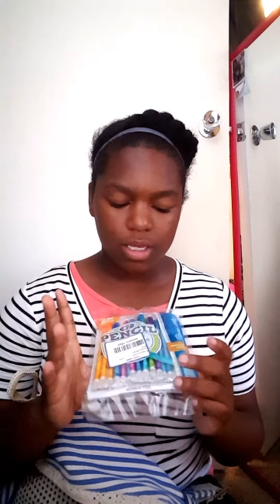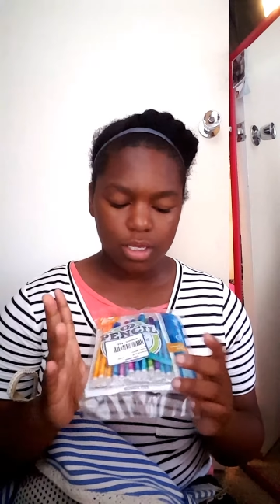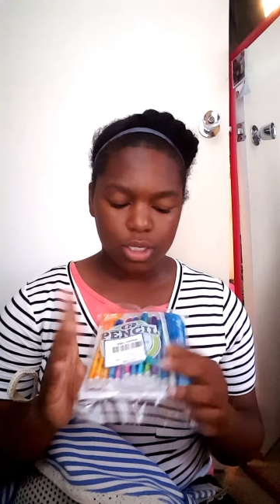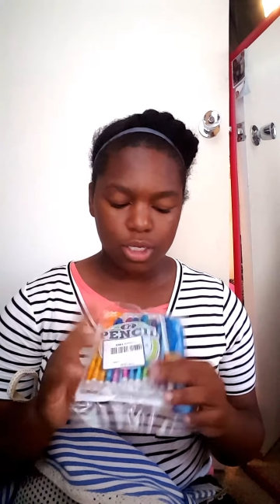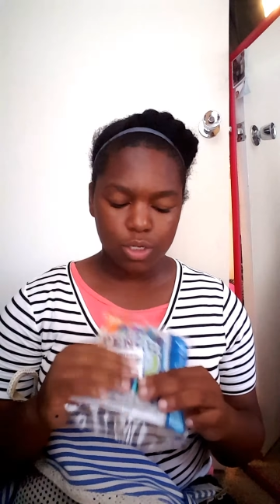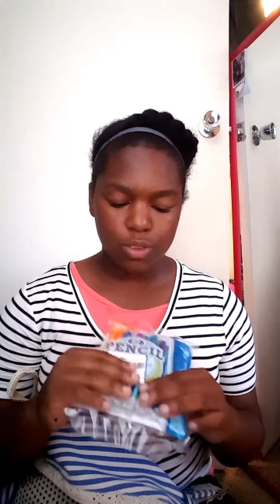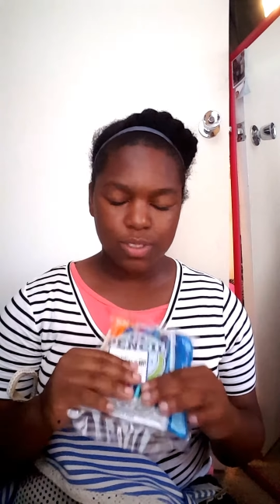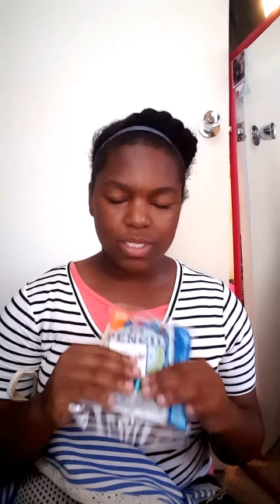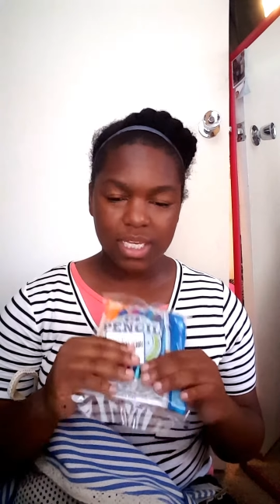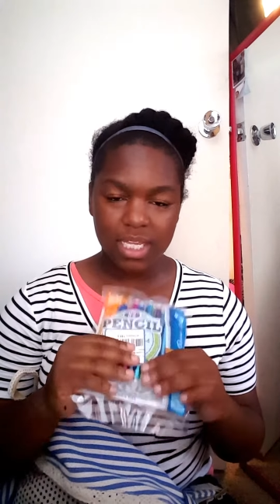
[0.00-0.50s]

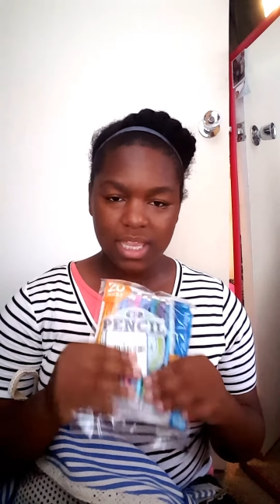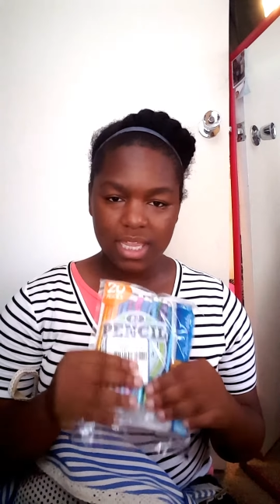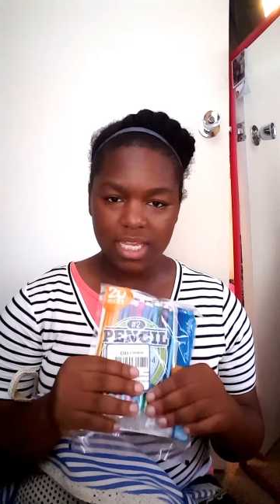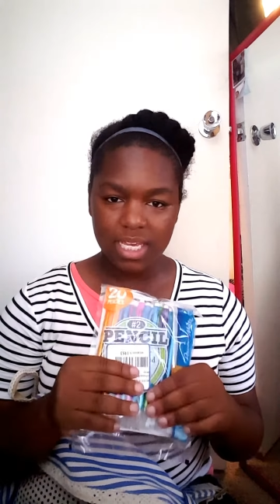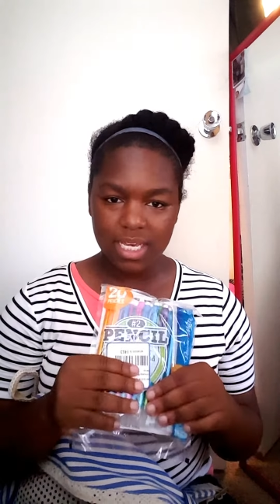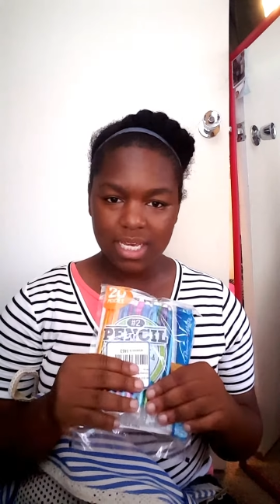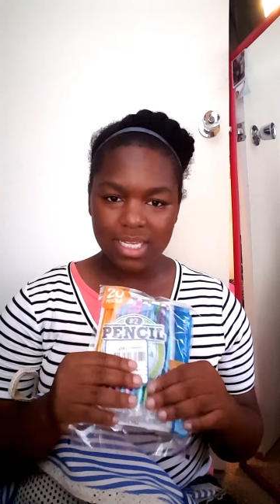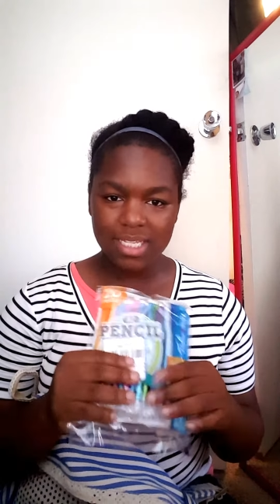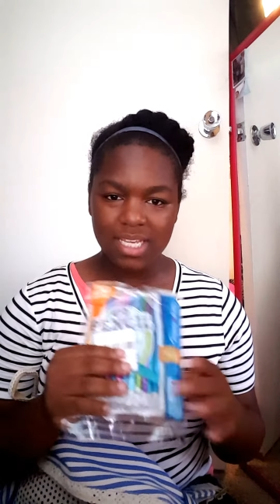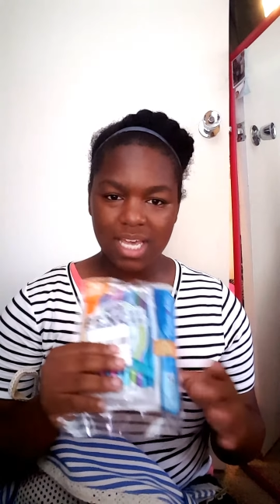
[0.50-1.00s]
using
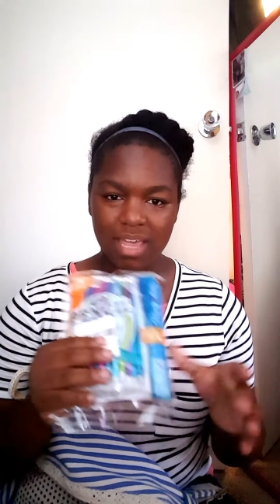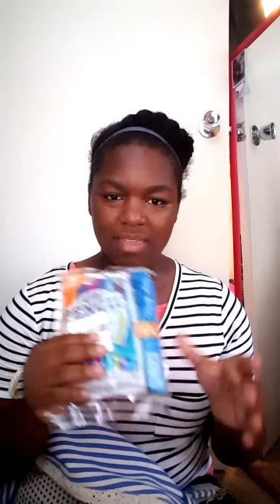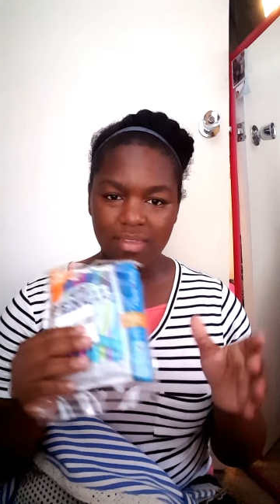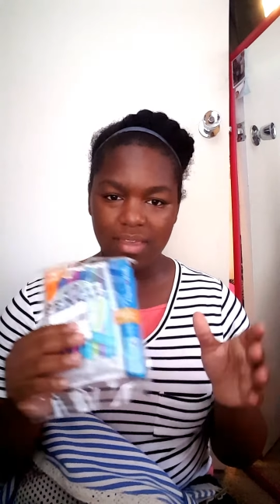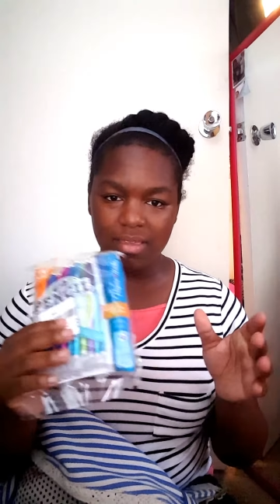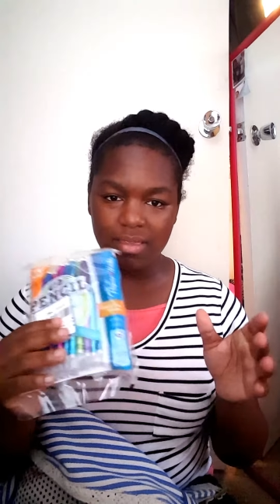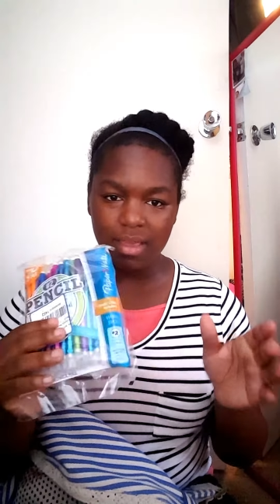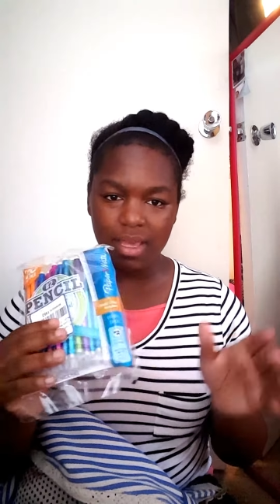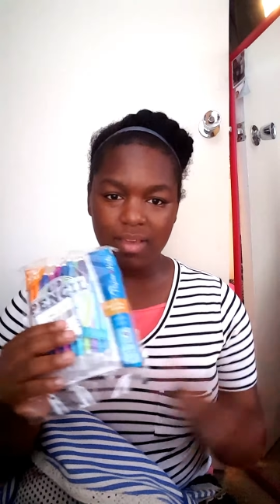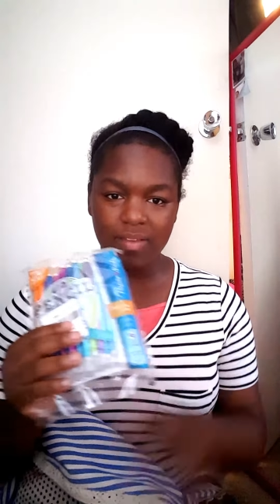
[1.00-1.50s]
these and
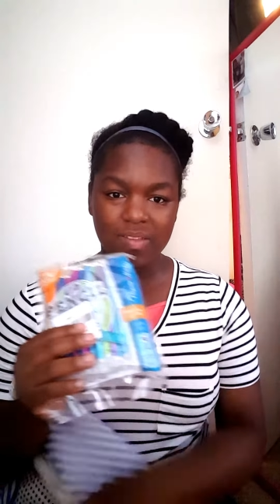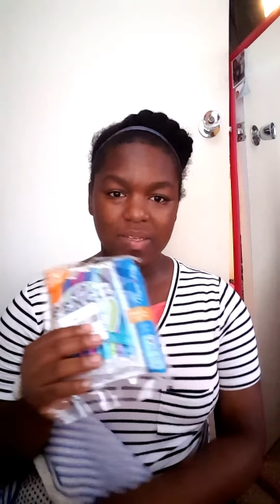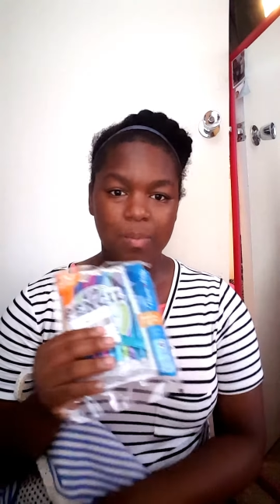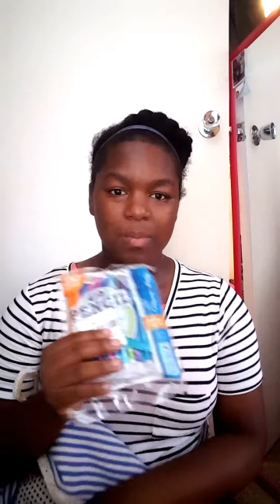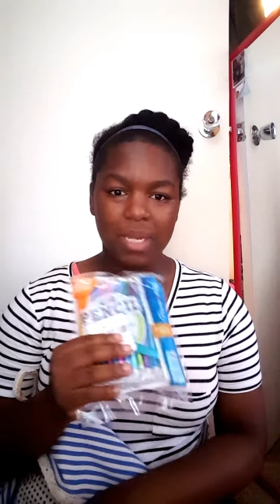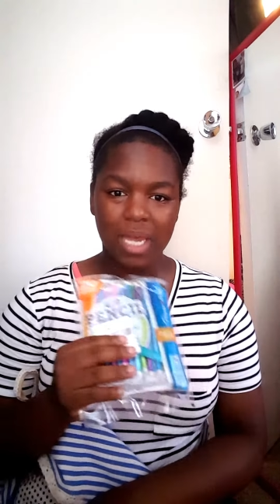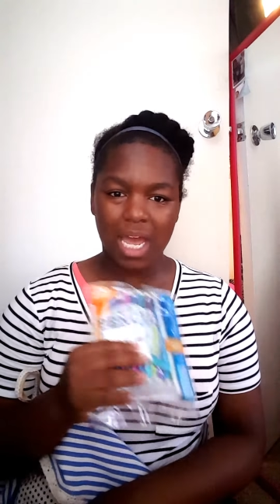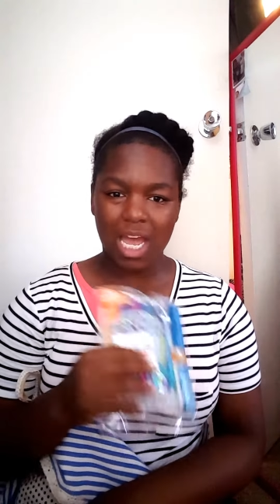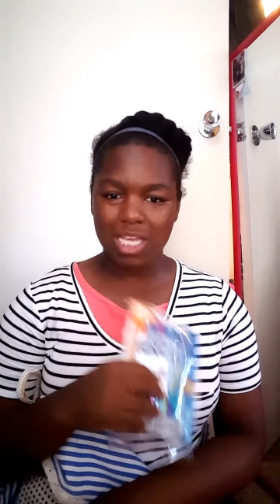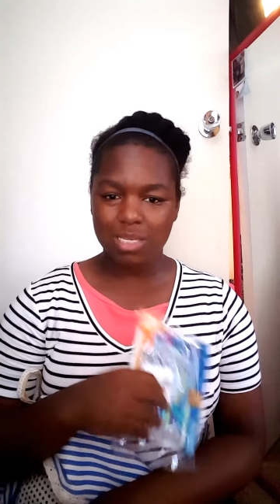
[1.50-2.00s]
then like
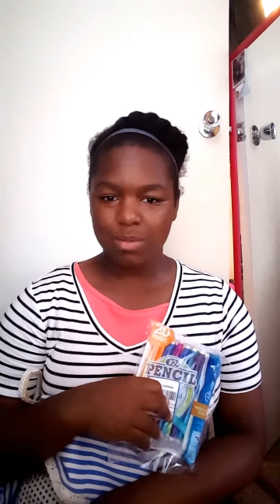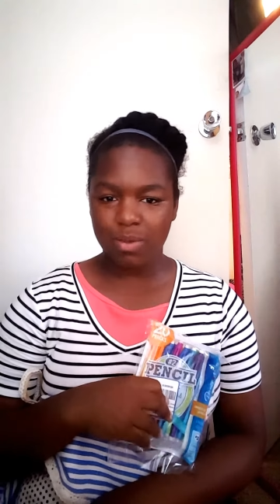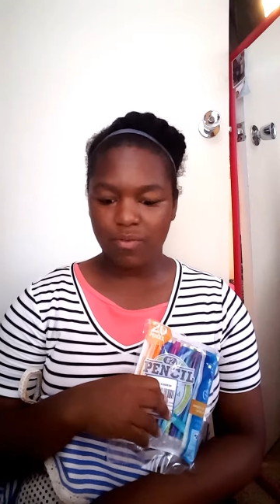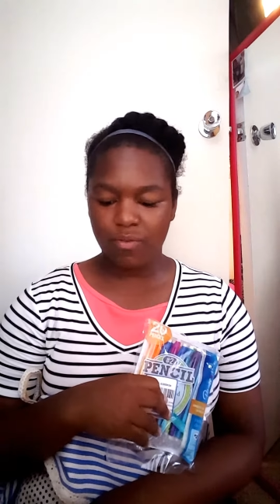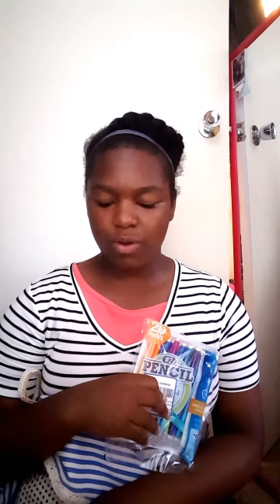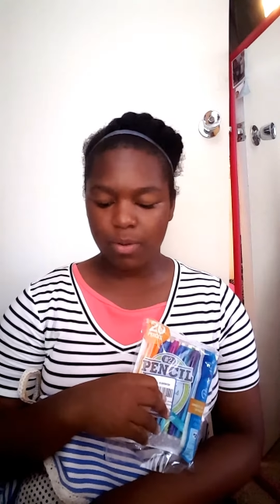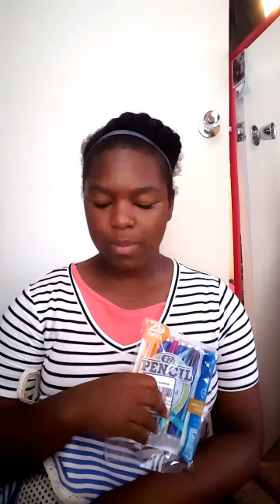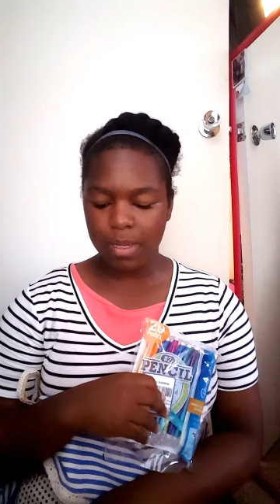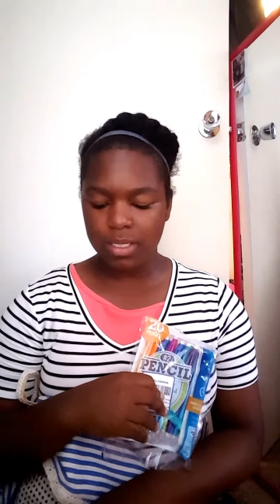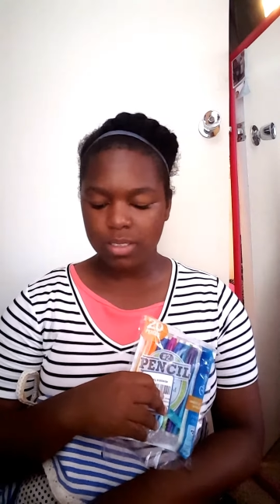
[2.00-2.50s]
somebody asks me
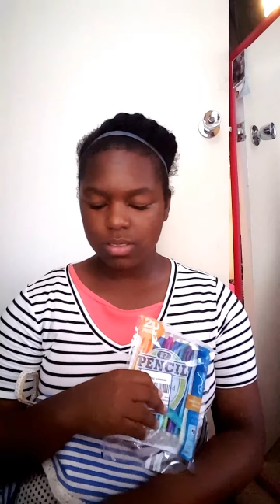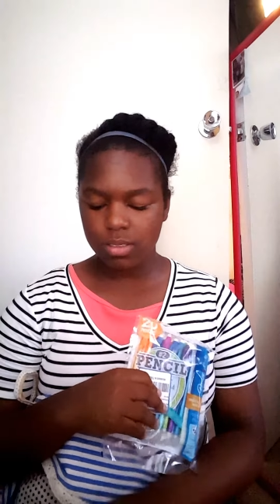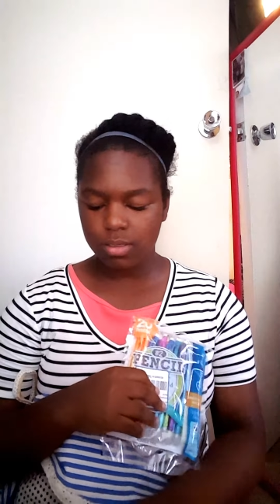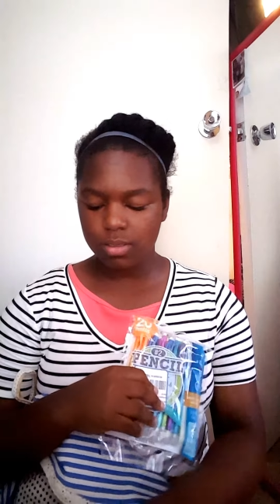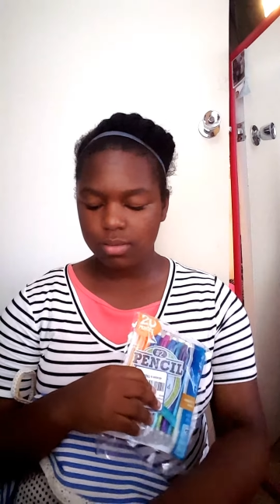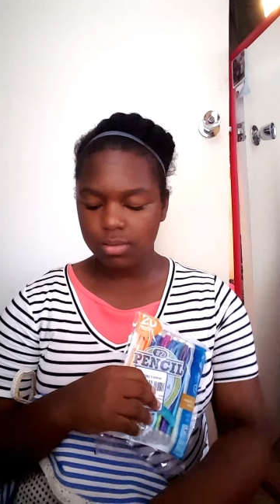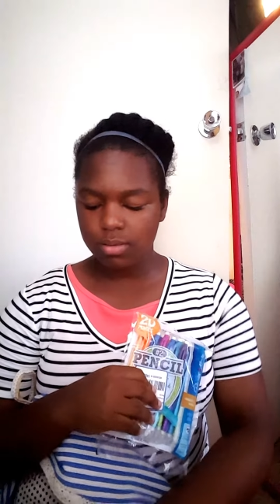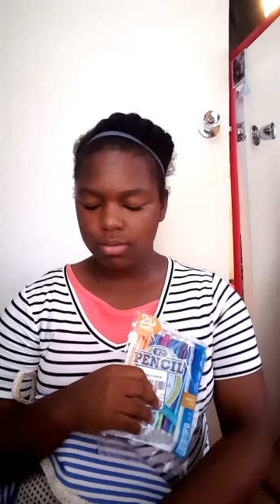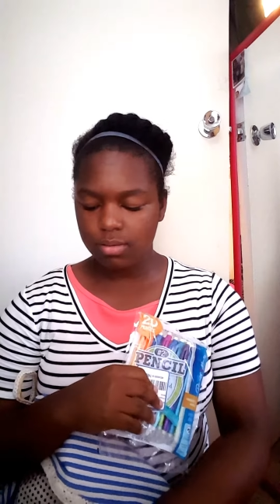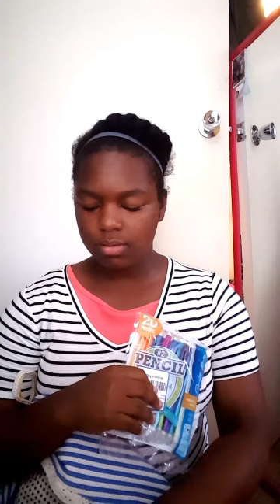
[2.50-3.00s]
for a pencil,